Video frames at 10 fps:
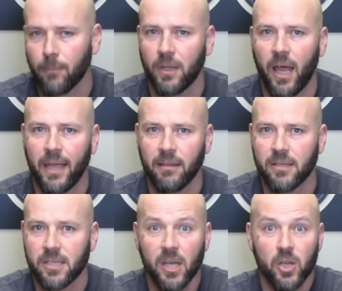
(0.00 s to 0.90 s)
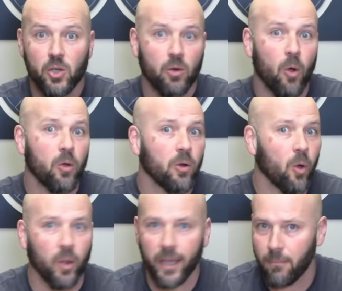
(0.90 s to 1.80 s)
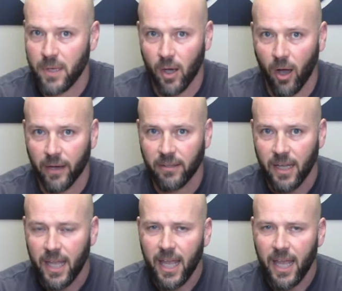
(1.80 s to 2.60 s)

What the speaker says: applying this to Crokinole and beyond.